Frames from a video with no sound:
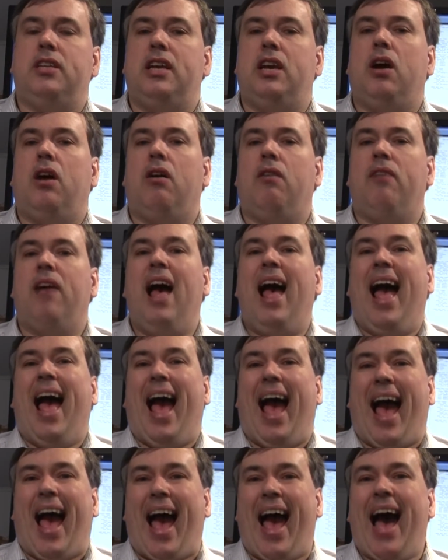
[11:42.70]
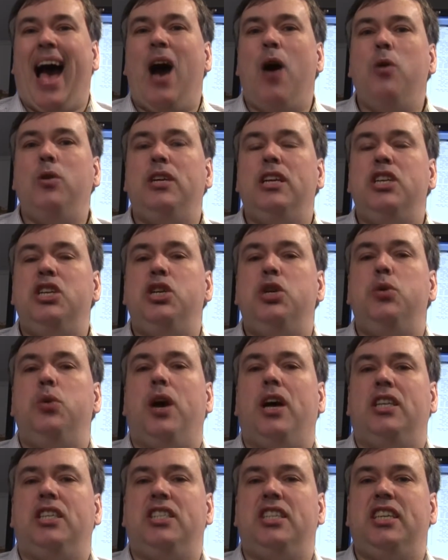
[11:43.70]
community of how
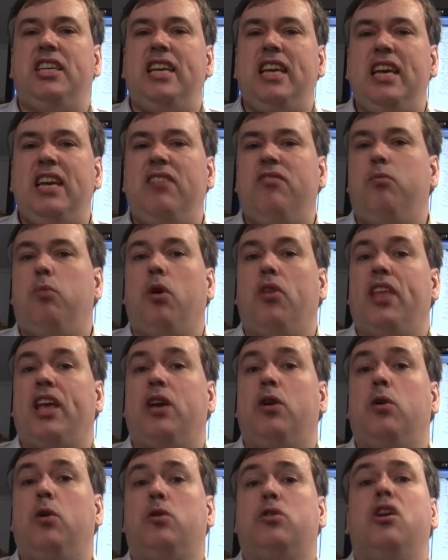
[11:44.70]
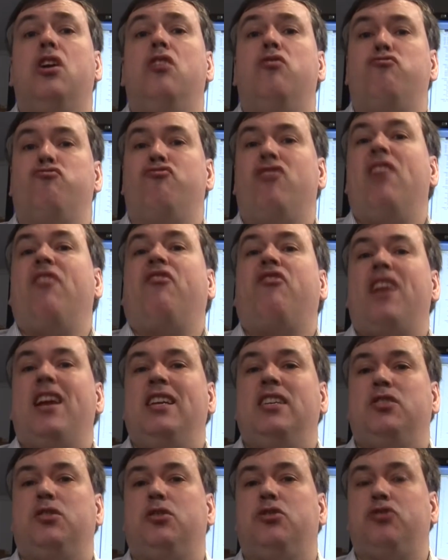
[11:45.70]
did you achieve what they called
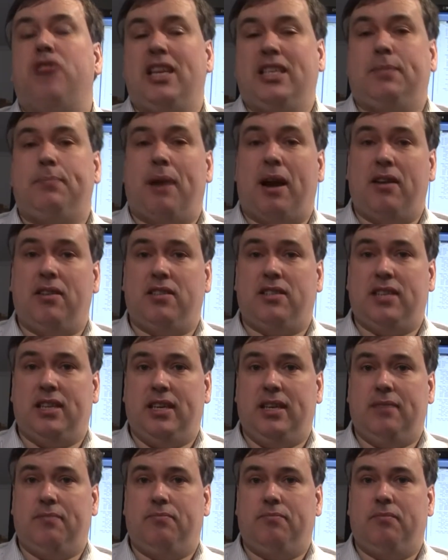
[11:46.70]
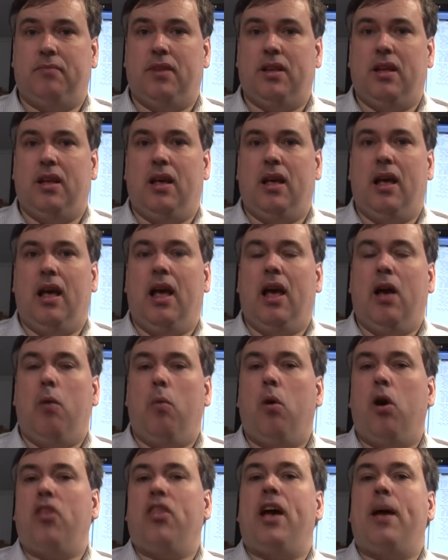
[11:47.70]
referential transparency.
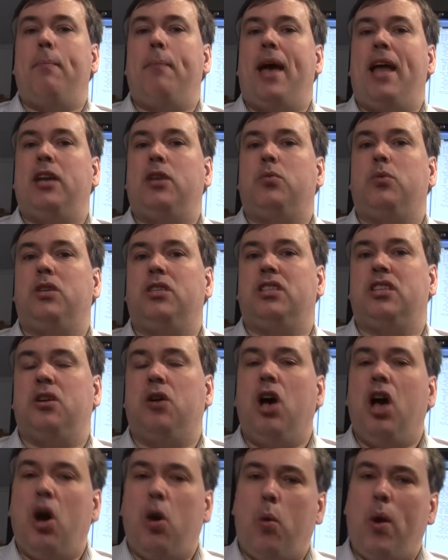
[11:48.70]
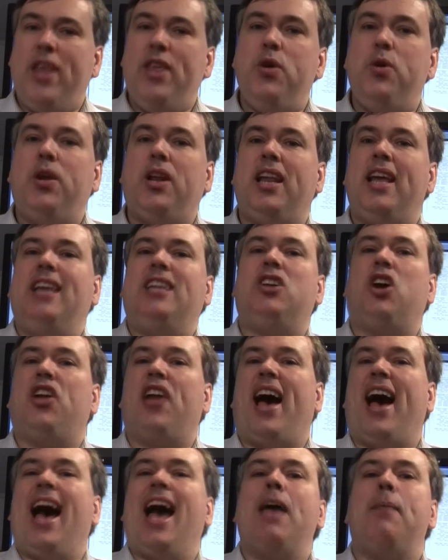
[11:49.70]
What that meant was that when you
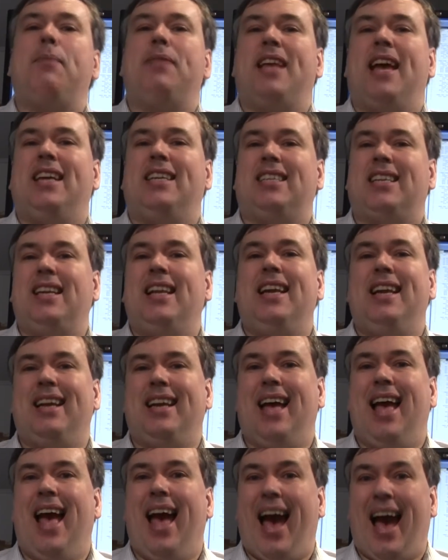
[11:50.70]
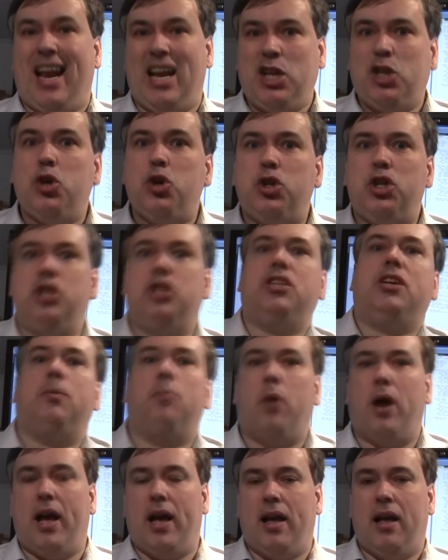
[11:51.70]
clicked on a hypertext link and it
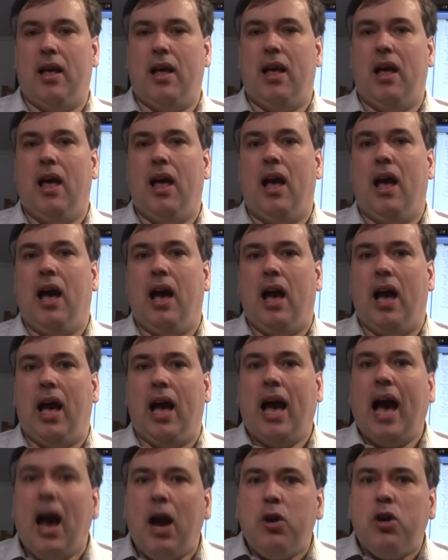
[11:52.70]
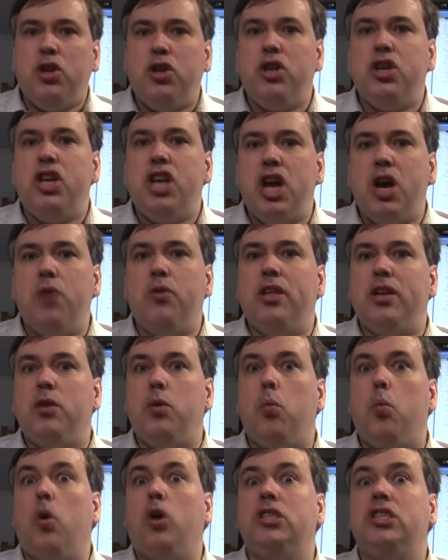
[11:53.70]
took you somewhere, how could
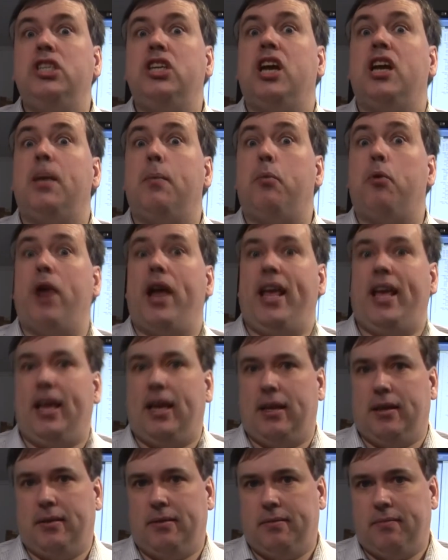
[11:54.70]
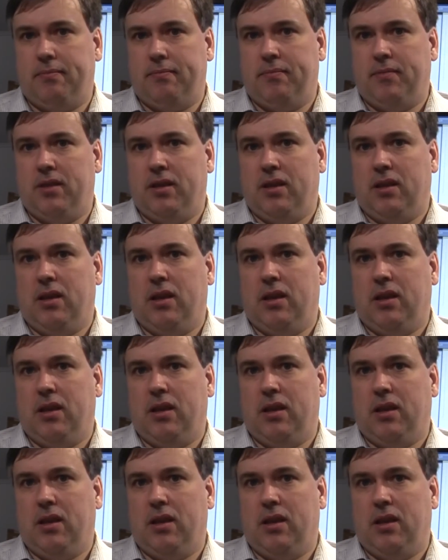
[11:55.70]
you know that it wasn't going to break?